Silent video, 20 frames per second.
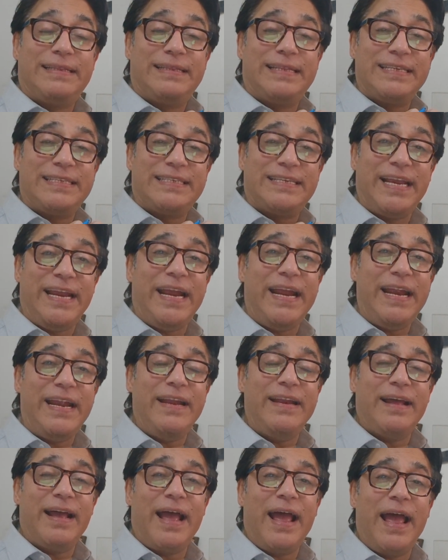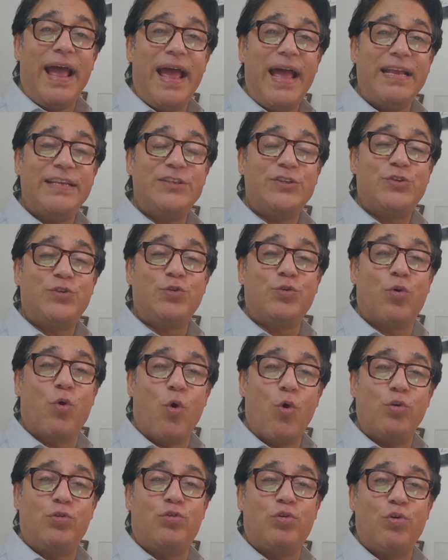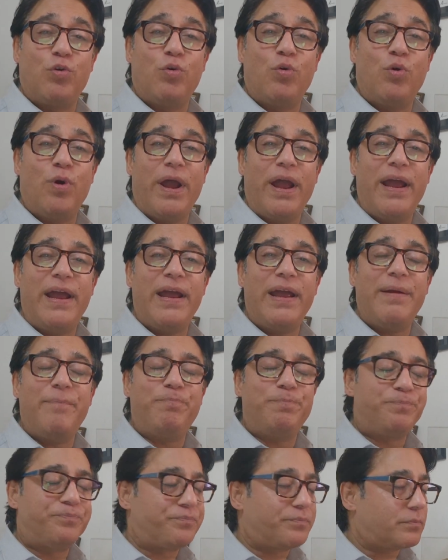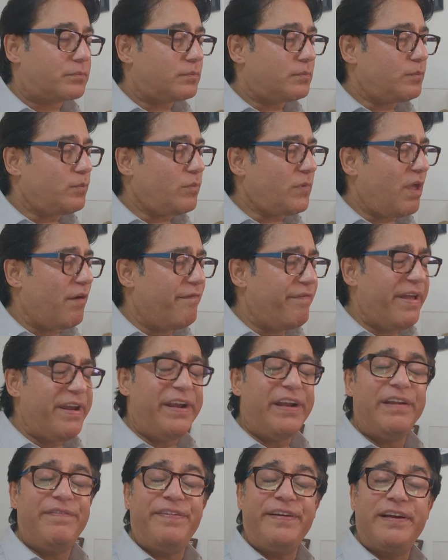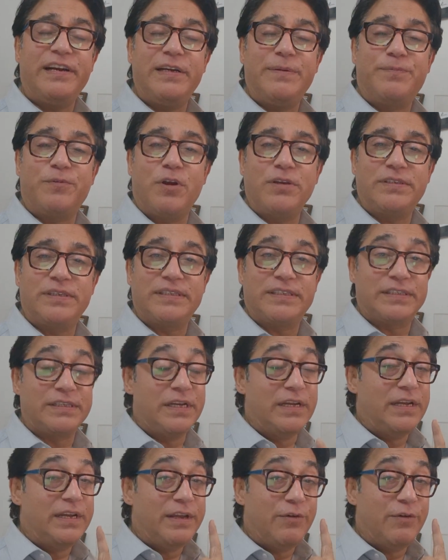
the seed has to go through a very difficult process.